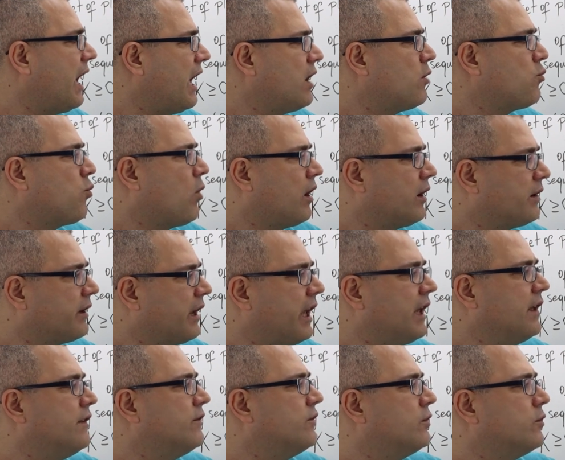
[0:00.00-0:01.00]
A1,
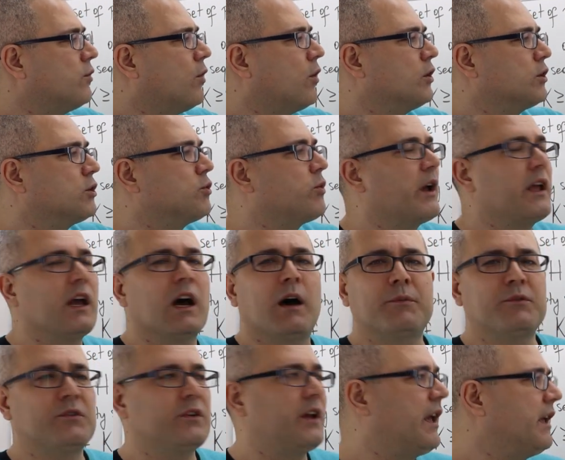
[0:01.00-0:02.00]
A2, all the way
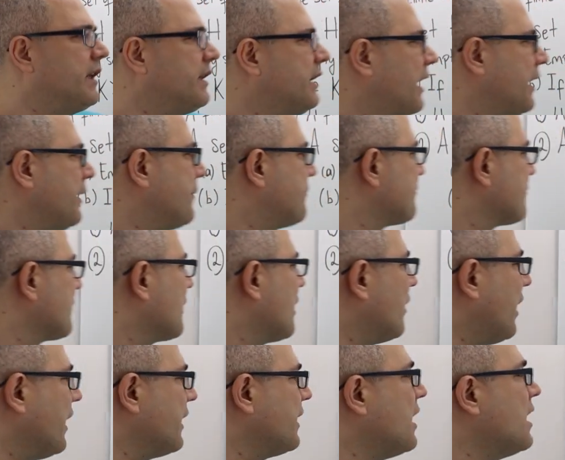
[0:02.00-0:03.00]
up to AK.
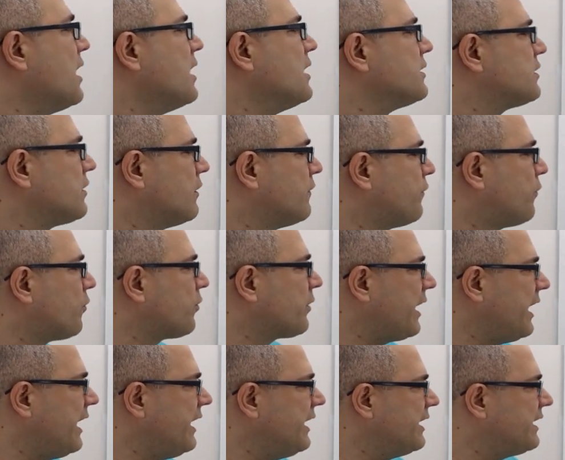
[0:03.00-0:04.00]
All right, so
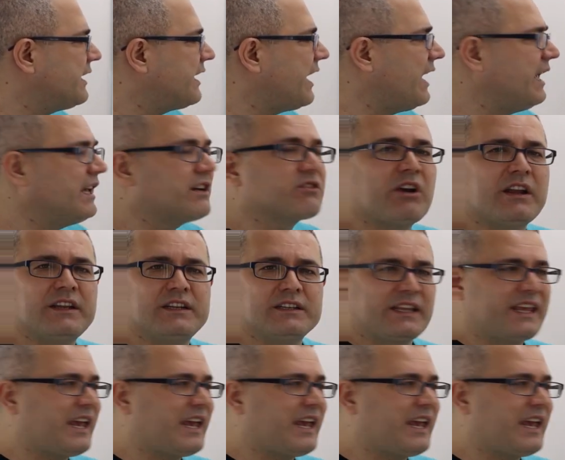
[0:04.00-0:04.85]
for any K greater,